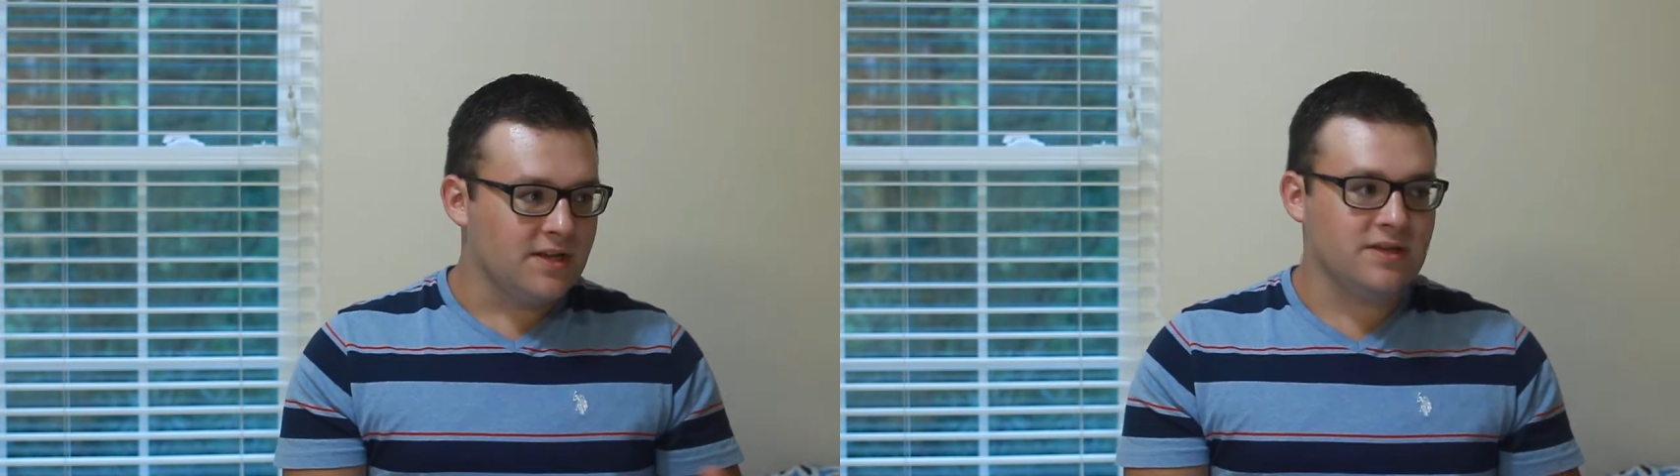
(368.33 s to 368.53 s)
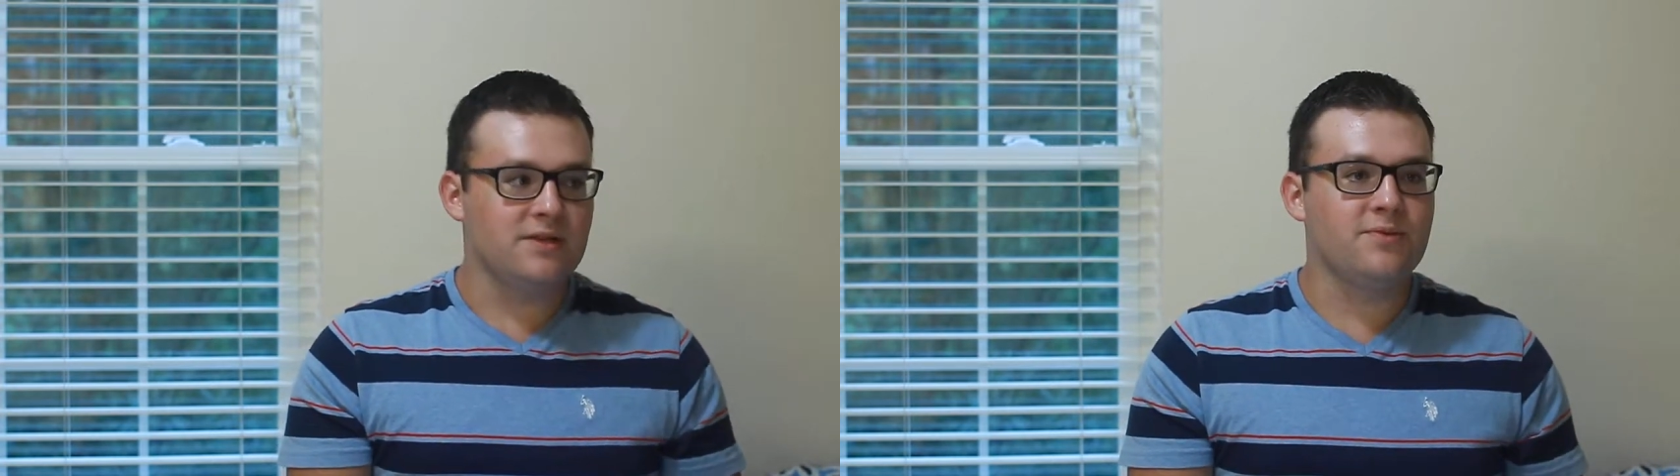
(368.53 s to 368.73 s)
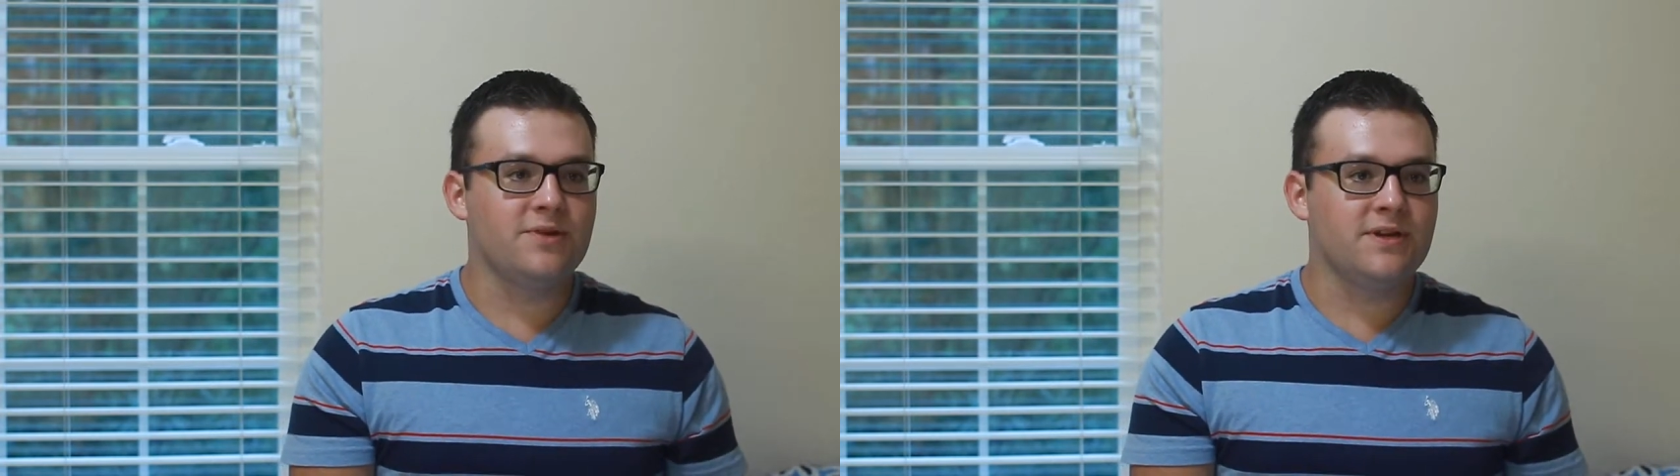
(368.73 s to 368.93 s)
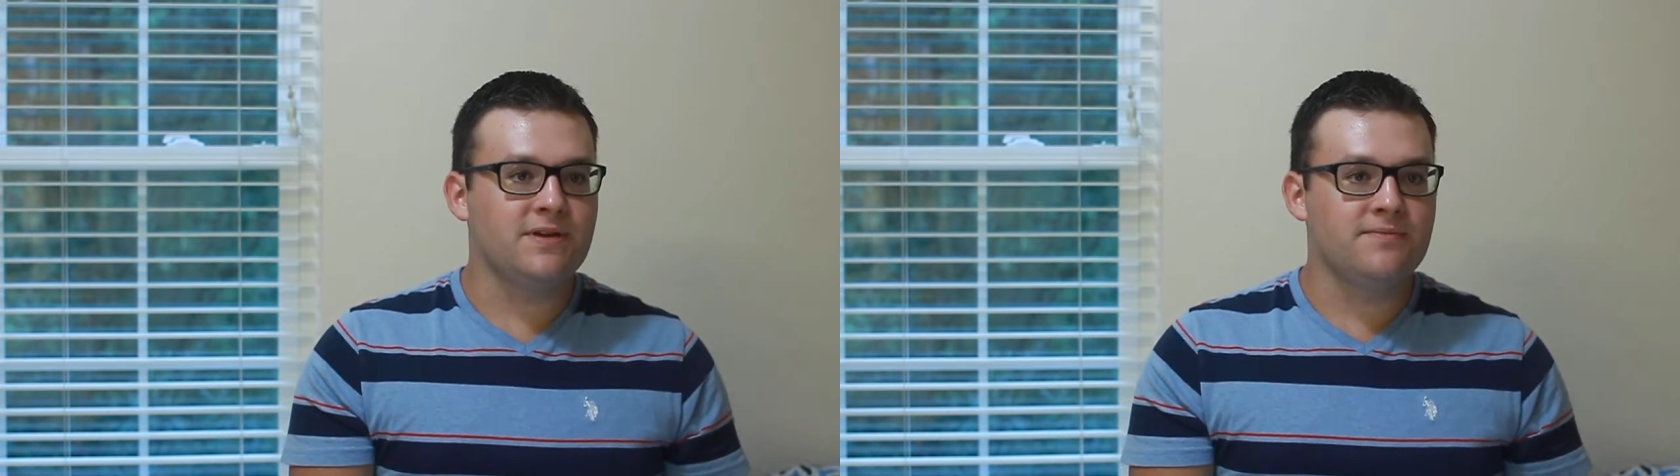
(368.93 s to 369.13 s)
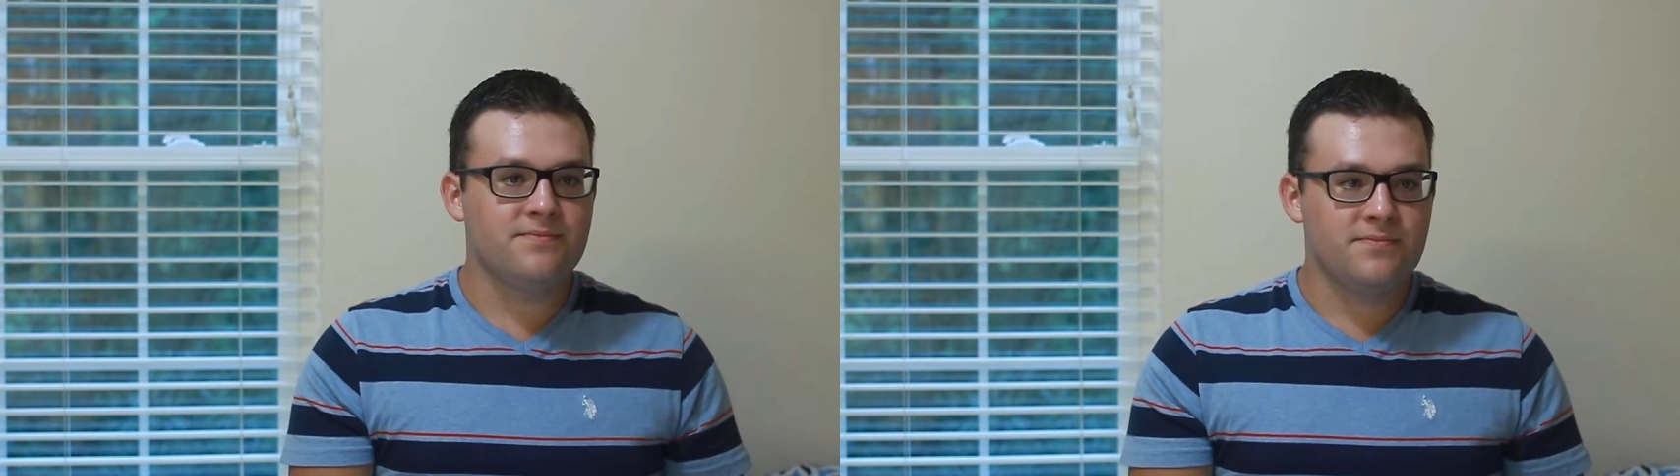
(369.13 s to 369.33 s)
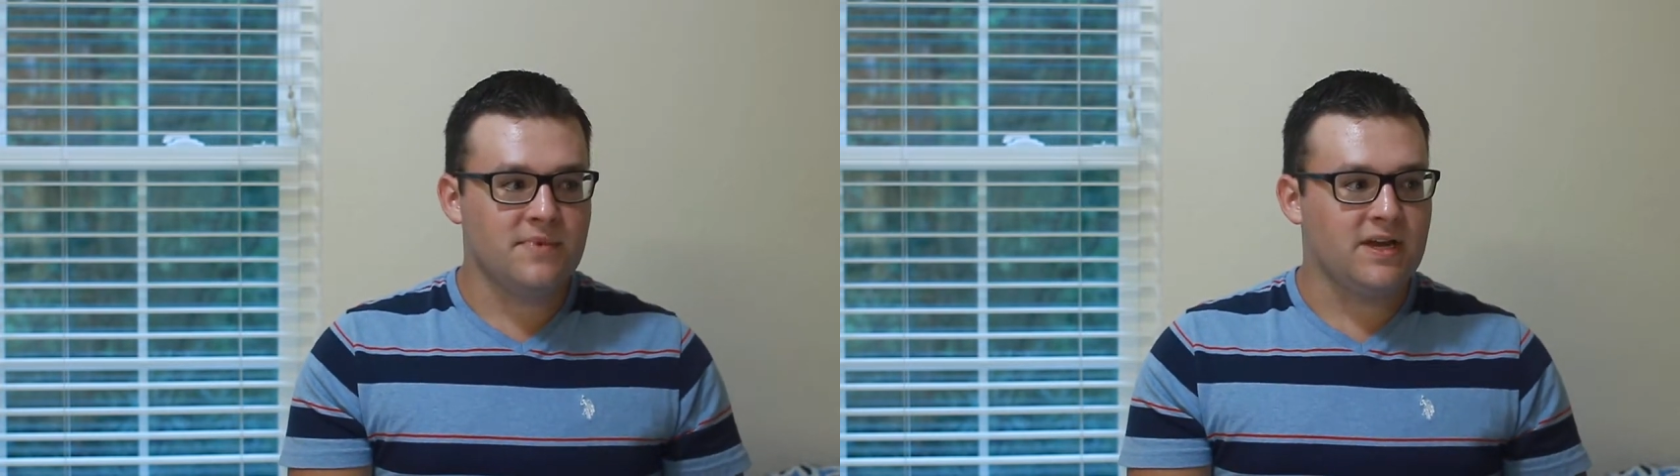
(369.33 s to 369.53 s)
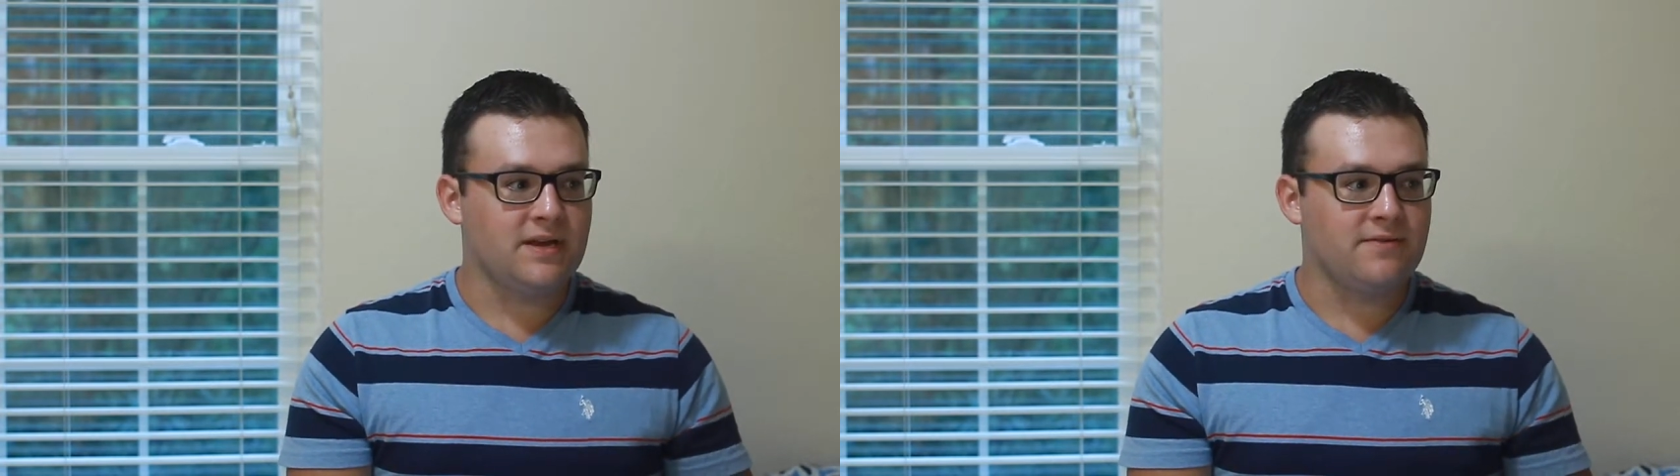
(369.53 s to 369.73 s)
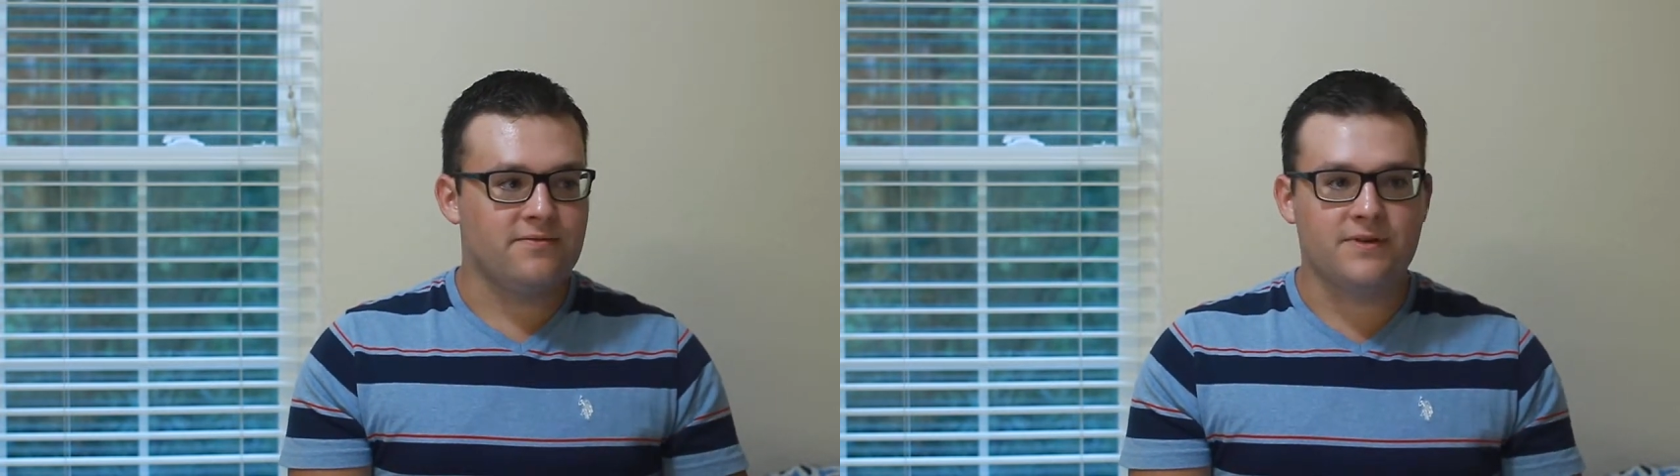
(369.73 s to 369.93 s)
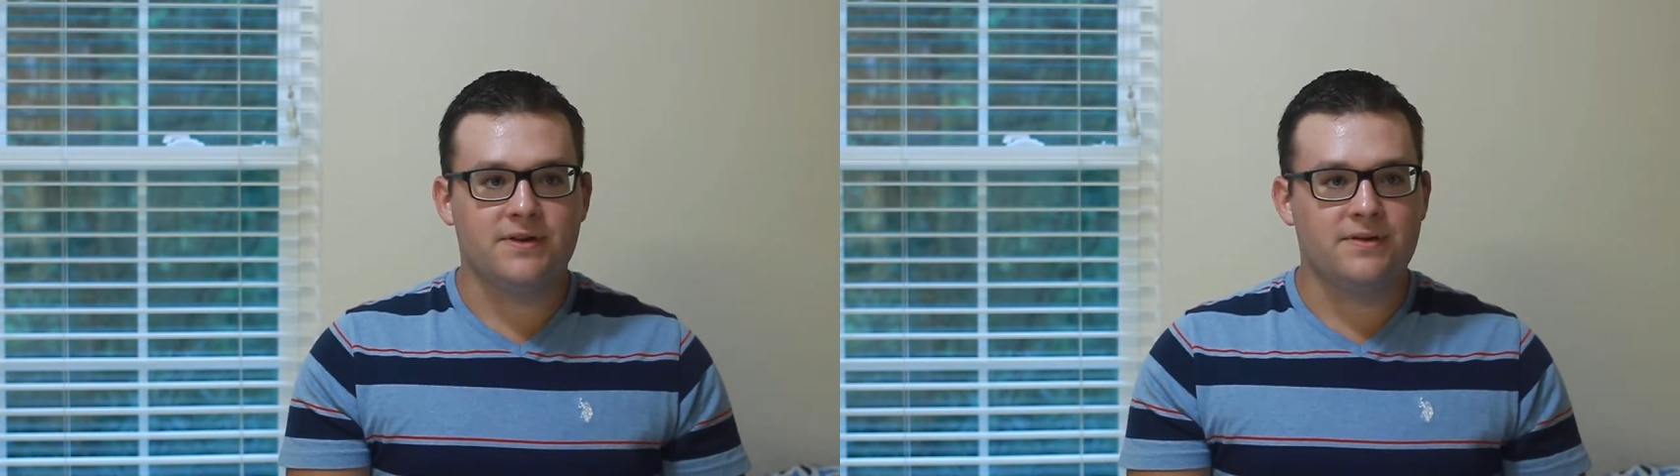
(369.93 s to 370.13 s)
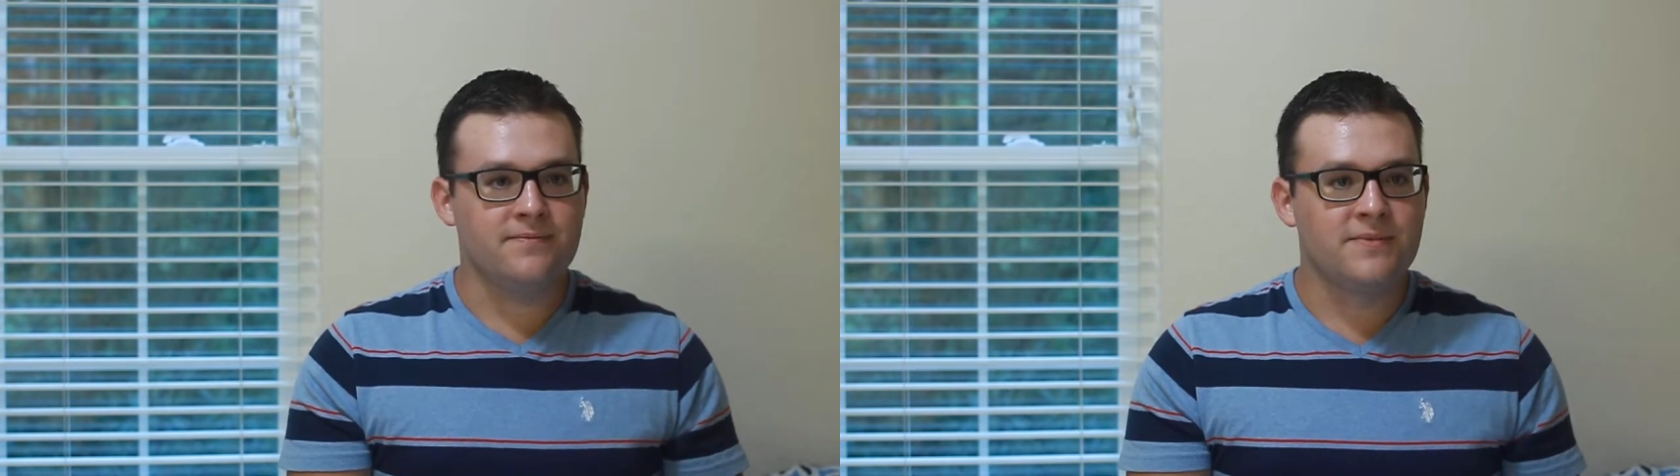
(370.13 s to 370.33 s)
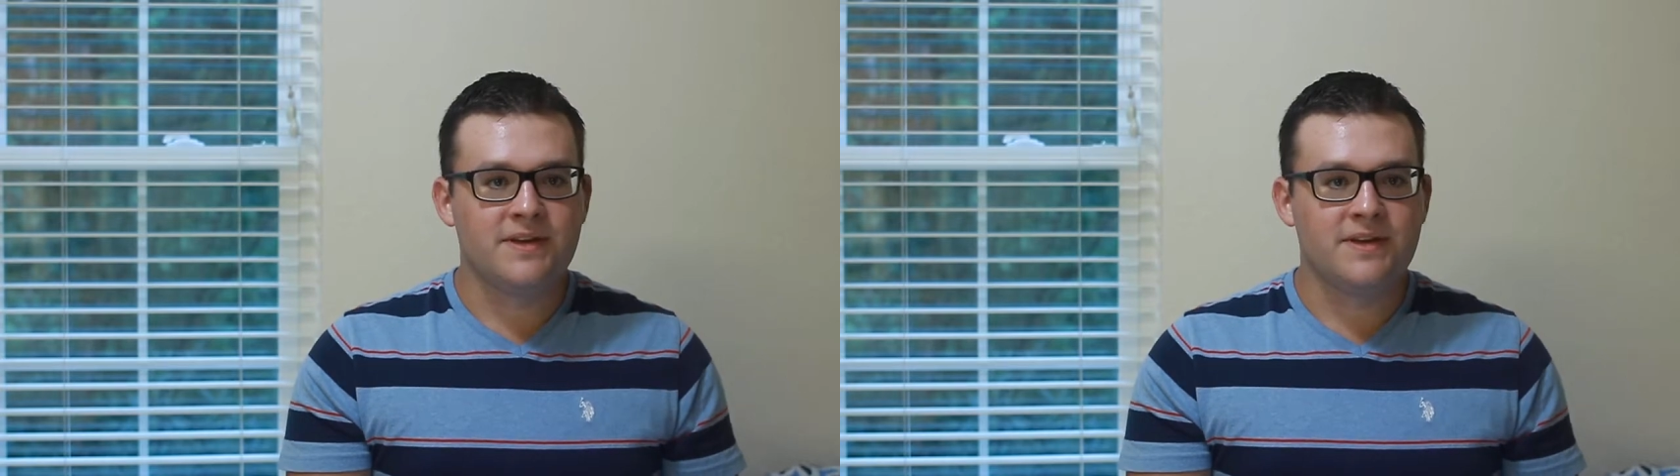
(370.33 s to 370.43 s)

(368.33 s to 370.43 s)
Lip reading: liberty and freedom